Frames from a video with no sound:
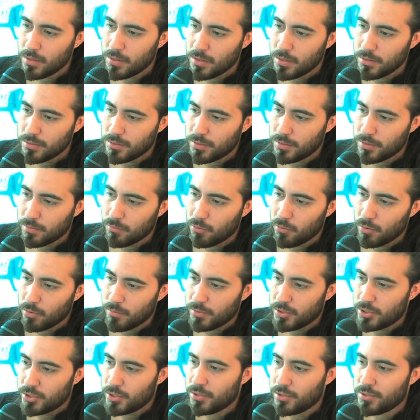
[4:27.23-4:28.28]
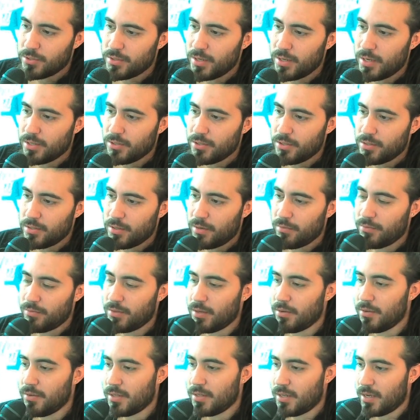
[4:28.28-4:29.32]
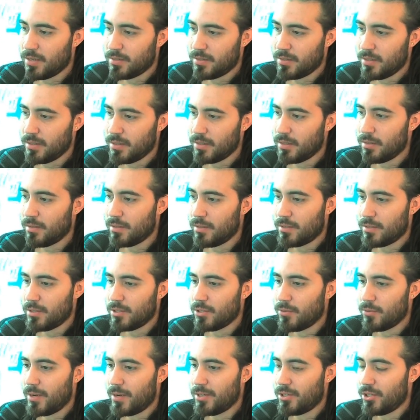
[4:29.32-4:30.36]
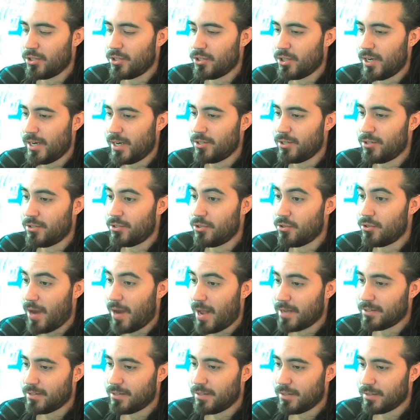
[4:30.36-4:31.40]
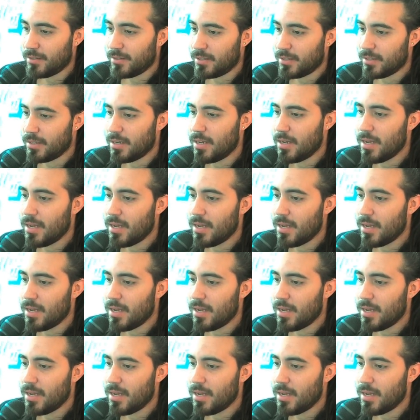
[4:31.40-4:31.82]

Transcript: to the more mature stages of theory testing, the situation changes drastically.